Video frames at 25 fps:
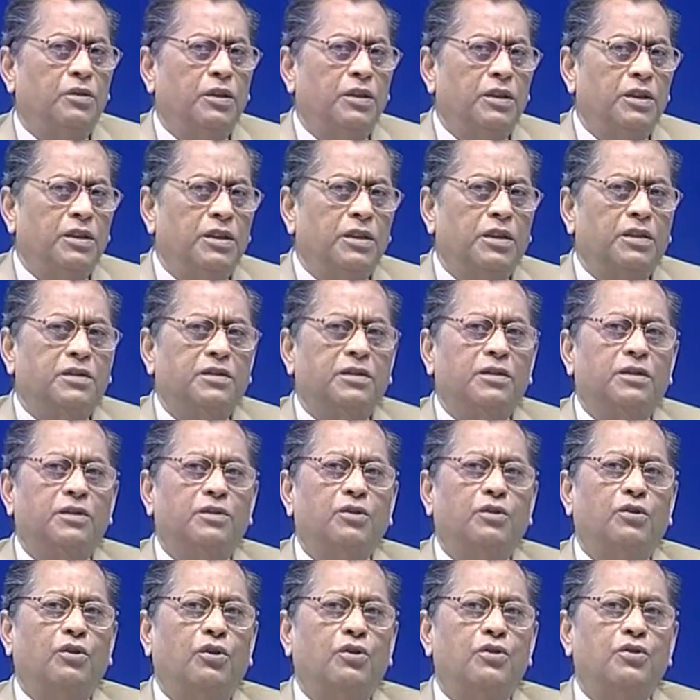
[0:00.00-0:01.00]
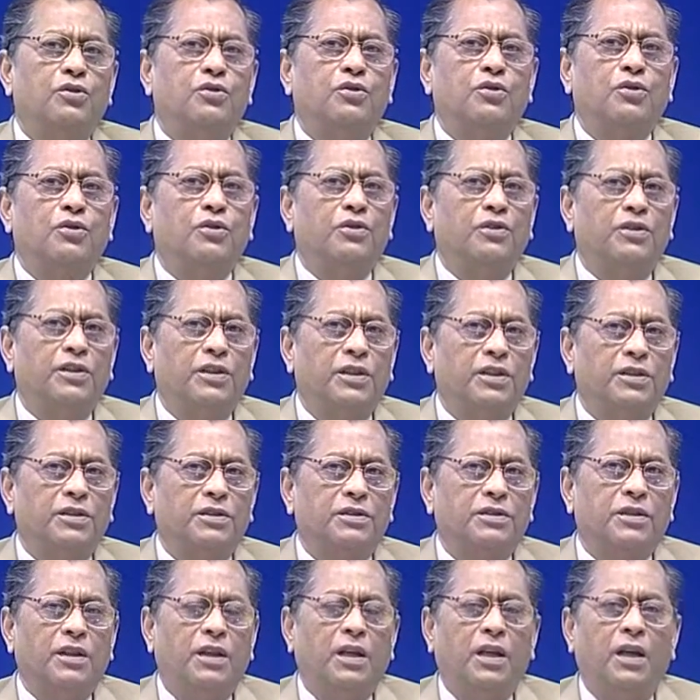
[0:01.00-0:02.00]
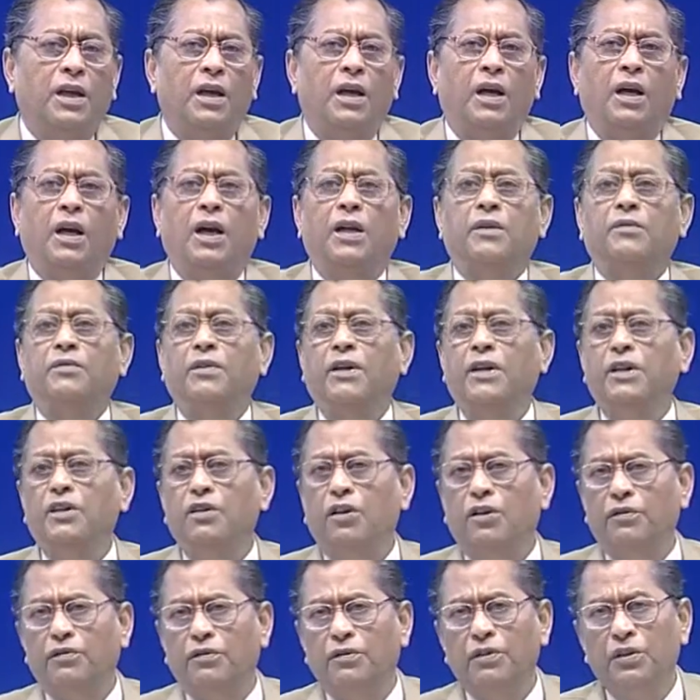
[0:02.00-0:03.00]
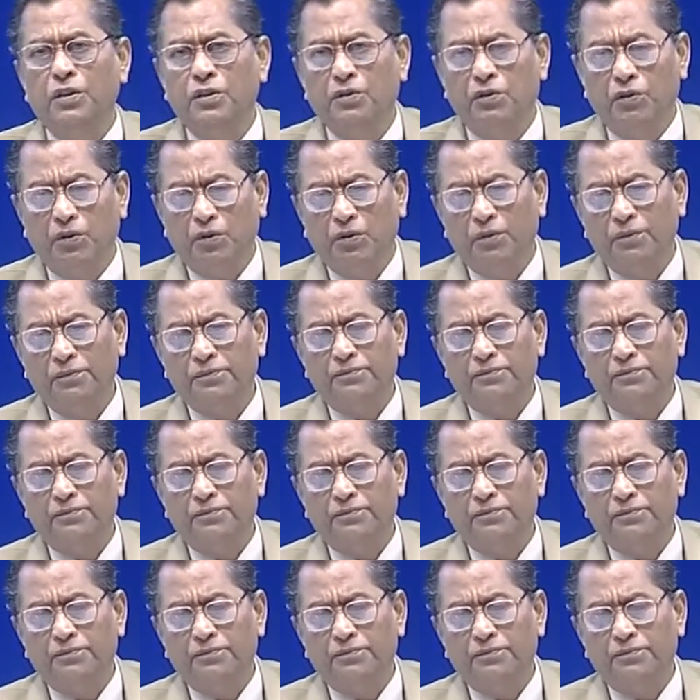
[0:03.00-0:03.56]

an industry to control things, and very often